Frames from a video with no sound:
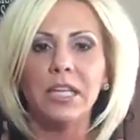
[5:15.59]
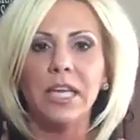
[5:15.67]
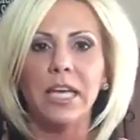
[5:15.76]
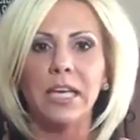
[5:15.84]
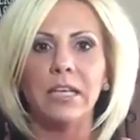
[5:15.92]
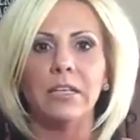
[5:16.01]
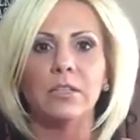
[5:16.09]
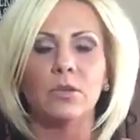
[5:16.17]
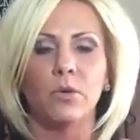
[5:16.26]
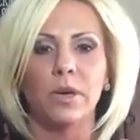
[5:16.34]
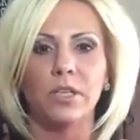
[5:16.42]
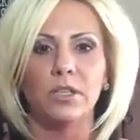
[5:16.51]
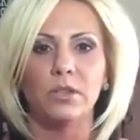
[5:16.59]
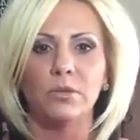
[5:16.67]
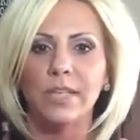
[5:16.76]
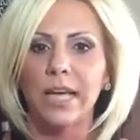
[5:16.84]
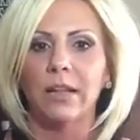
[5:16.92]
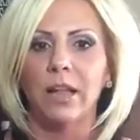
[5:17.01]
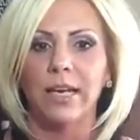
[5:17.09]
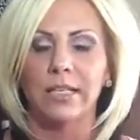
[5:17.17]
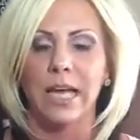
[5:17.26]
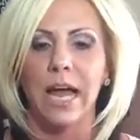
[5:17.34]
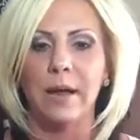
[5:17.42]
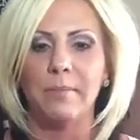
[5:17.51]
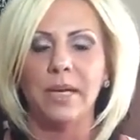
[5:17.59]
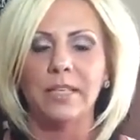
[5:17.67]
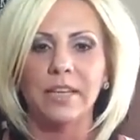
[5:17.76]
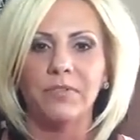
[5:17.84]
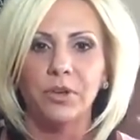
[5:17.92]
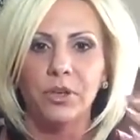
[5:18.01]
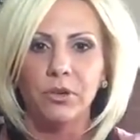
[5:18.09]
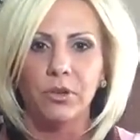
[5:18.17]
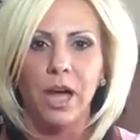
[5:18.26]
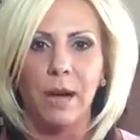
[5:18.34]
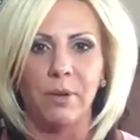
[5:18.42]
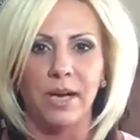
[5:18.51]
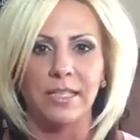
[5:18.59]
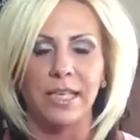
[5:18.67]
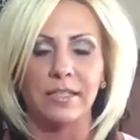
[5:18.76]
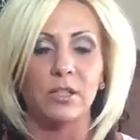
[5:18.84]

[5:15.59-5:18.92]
that is going to take a lot of time except for your thought process.